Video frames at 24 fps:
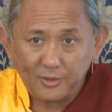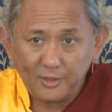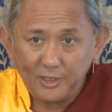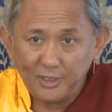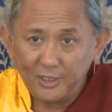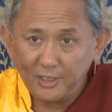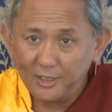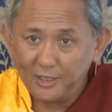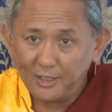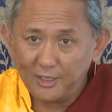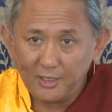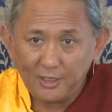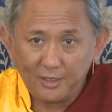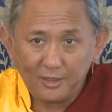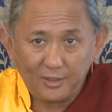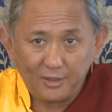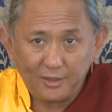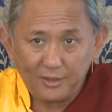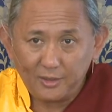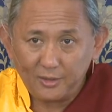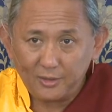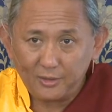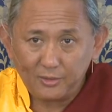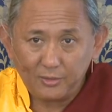They're
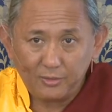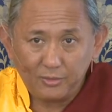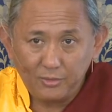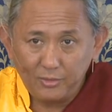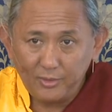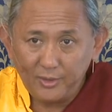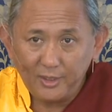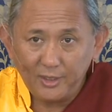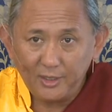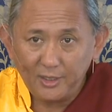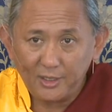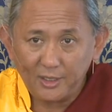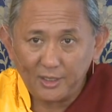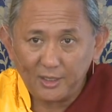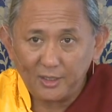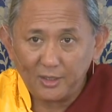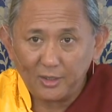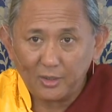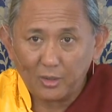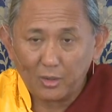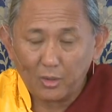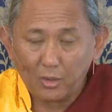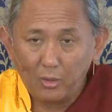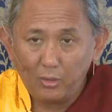really
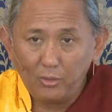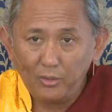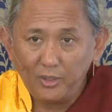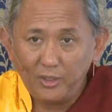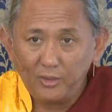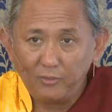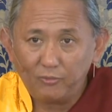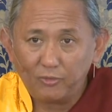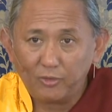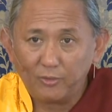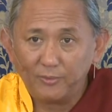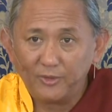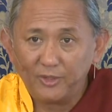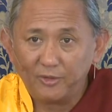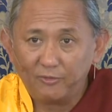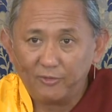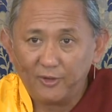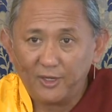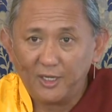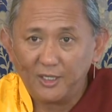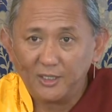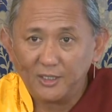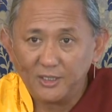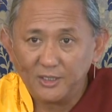only from the
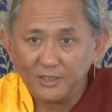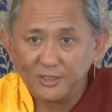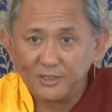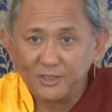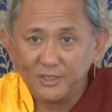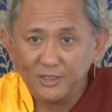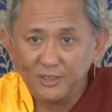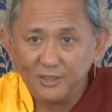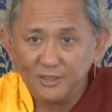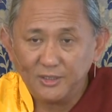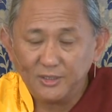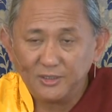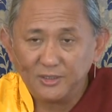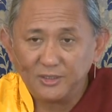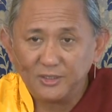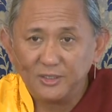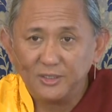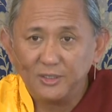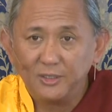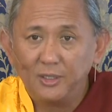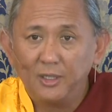far distance,